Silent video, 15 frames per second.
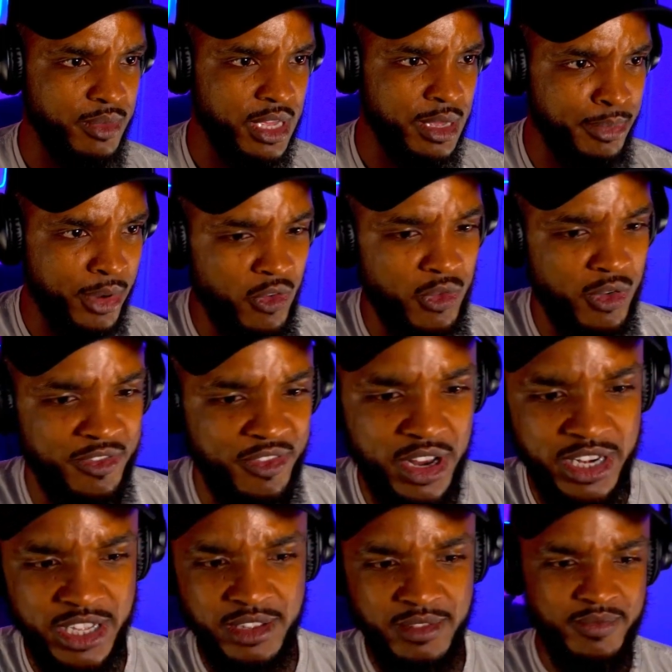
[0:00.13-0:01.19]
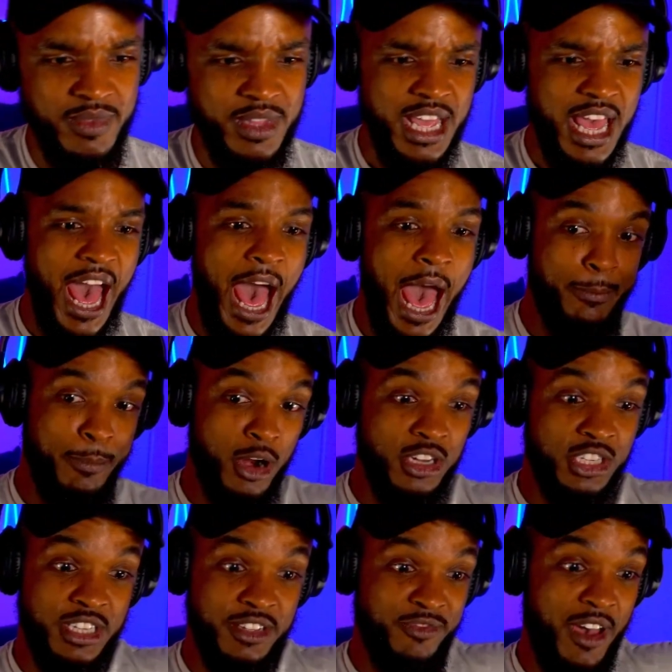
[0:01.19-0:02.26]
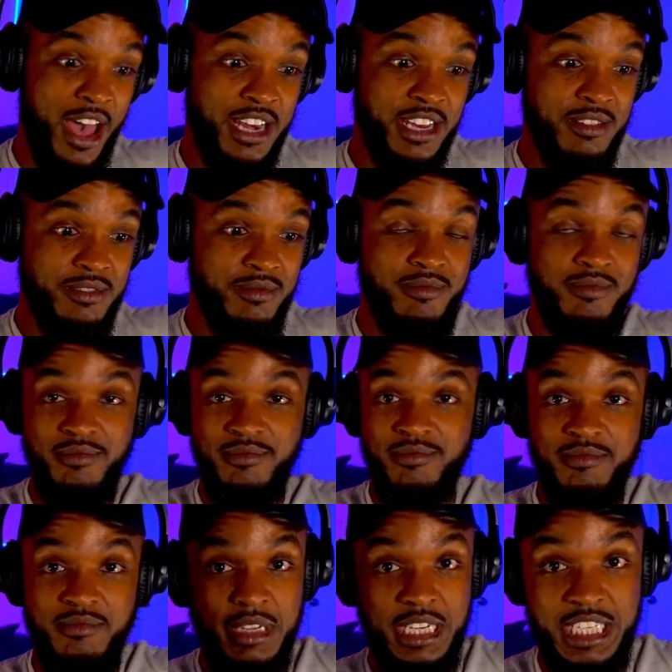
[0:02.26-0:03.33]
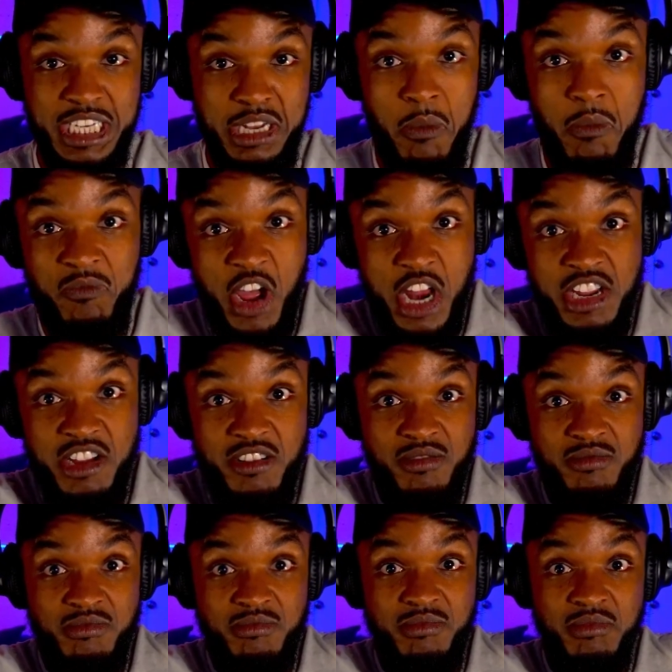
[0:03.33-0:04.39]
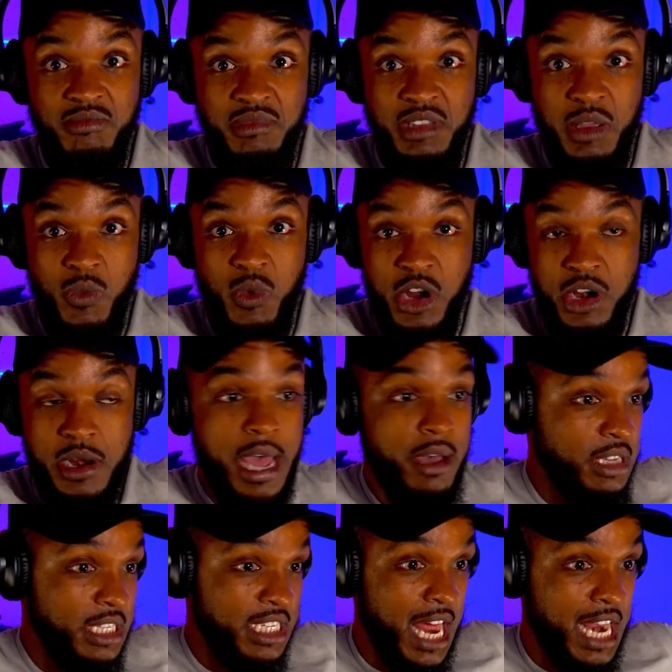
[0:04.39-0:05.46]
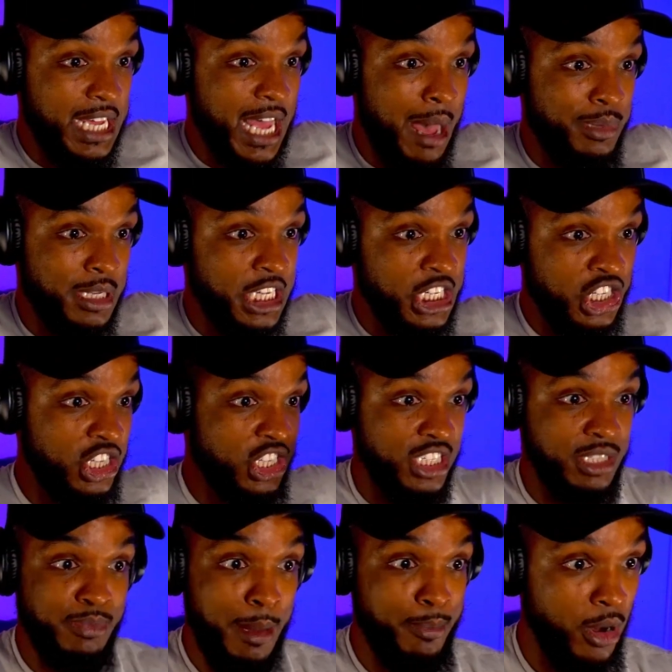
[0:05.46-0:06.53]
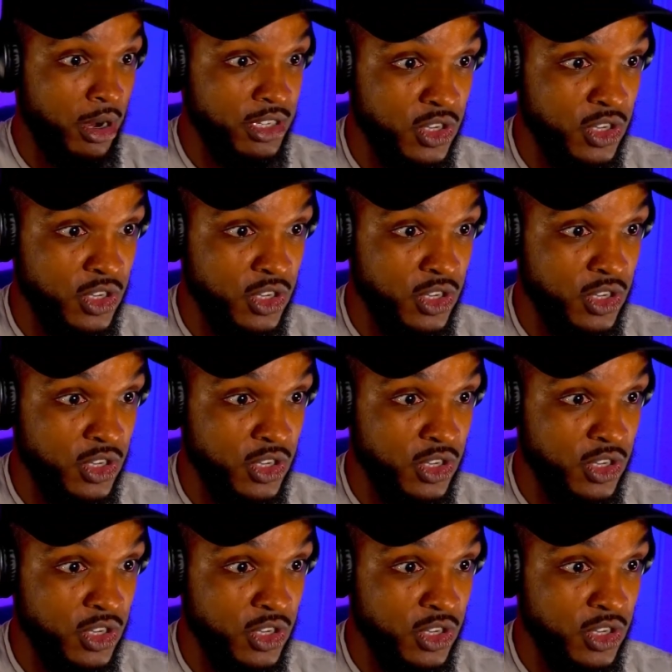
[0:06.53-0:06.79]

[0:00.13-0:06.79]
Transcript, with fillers: both were funny. I personally find it funnier than Weird Al. It's not a competition, just my personal